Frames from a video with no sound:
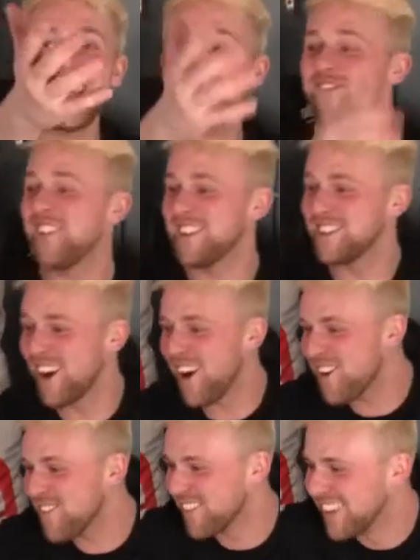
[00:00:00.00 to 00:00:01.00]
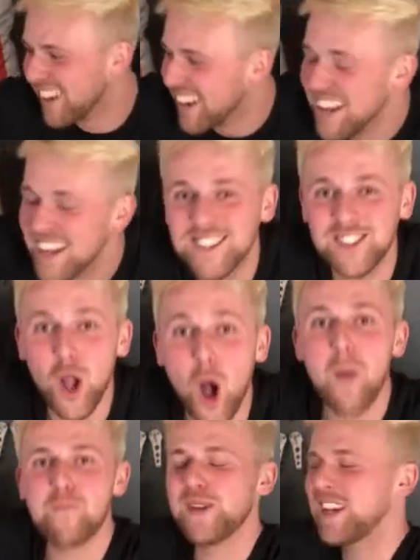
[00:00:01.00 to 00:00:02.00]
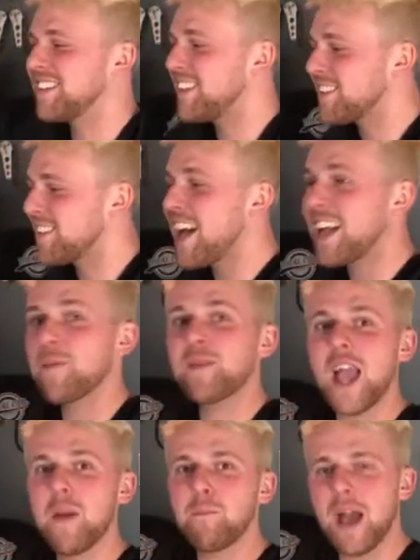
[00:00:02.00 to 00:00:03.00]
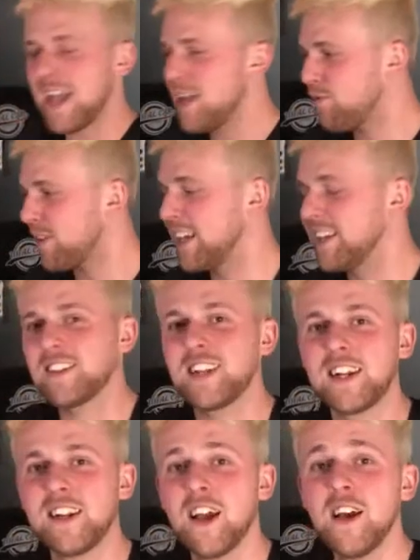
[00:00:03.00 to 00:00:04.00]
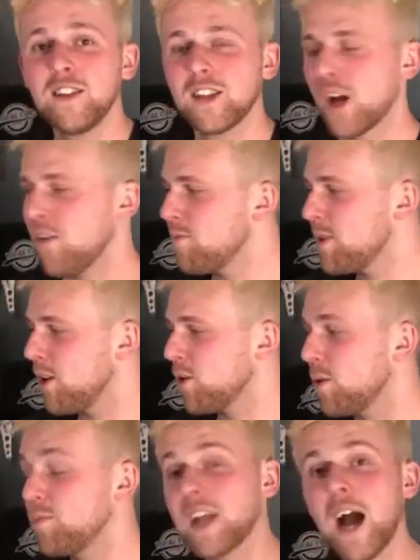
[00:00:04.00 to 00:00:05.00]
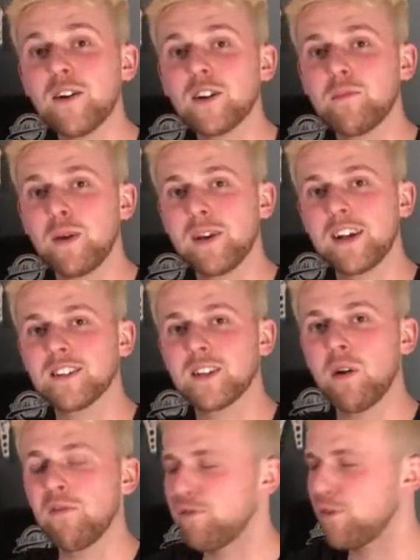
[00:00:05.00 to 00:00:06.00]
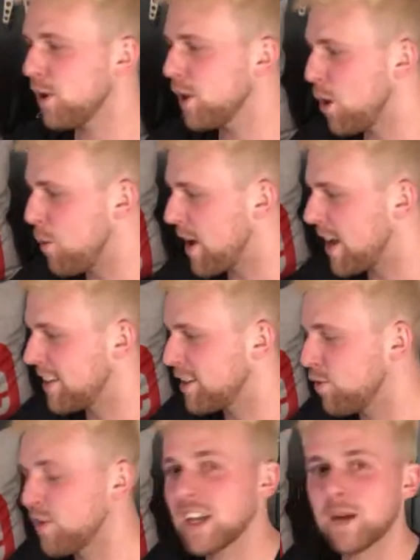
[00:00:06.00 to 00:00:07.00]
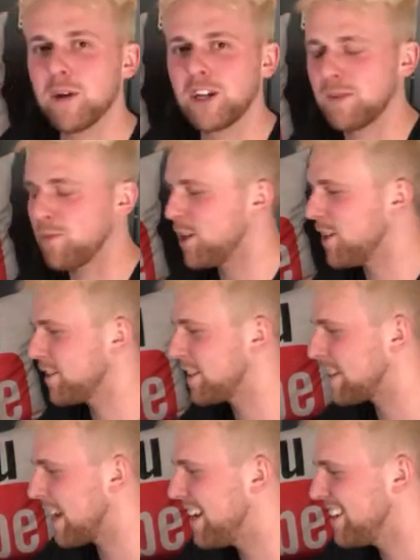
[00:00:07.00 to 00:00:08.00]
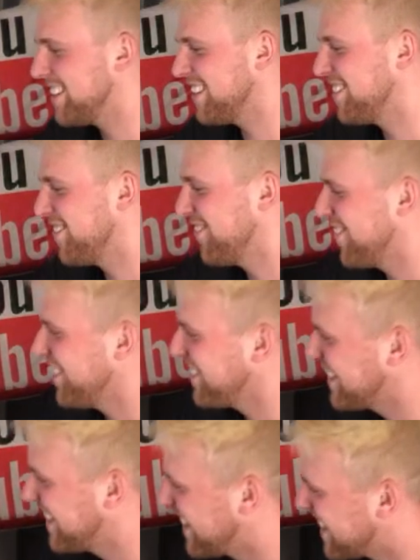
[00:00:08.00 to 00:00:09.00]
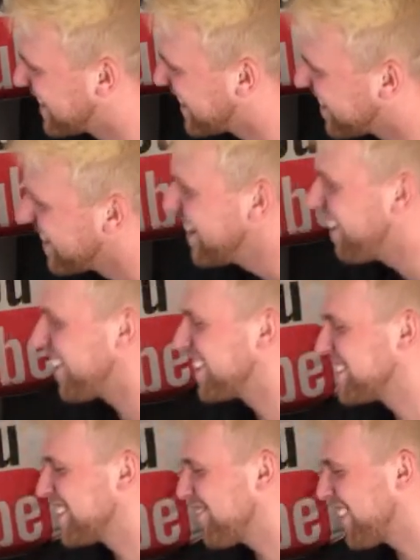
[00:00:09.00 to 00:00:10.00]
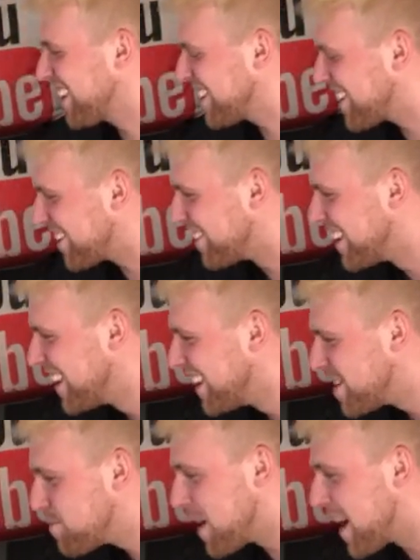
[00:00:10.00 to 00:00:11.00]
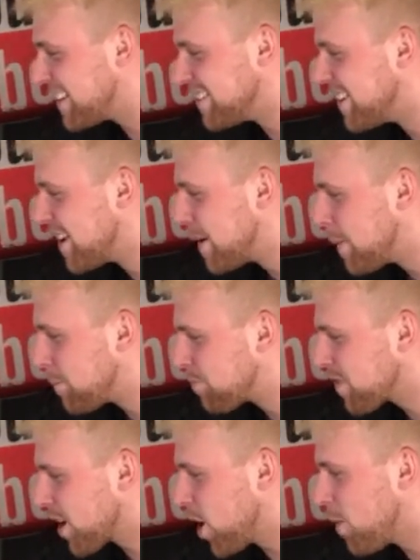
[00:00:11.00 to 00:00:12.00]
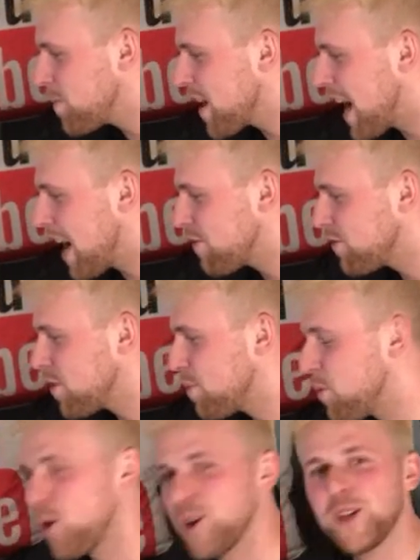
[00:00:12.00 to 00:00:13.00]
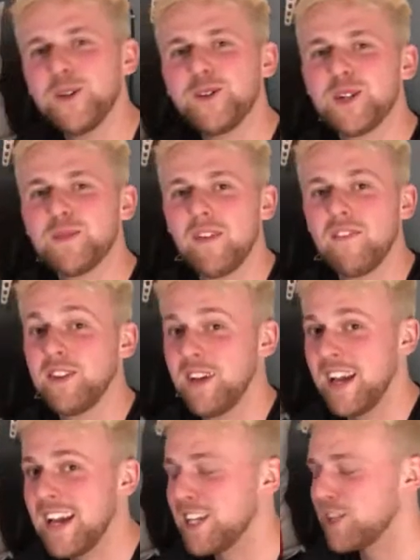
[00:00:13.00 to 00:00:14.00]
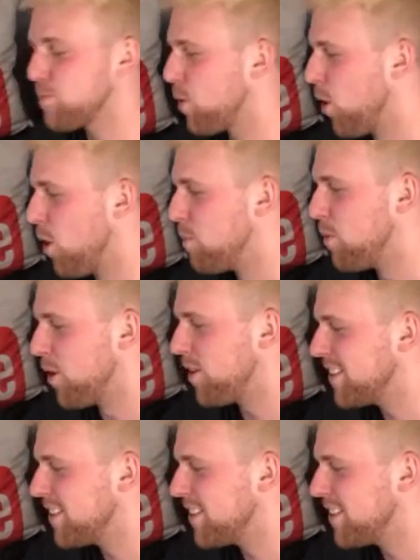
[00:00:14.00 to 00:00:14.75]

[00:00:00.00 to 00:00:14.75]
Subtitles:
even know. Stop, because it's like I'm getting paid for this, and then the government will come down on me because I'm on furlough pay and they'll think I'm earning money on the side. Honestly, thank you, Ben. On behalf of the poor YouTube revenue, it is poor, but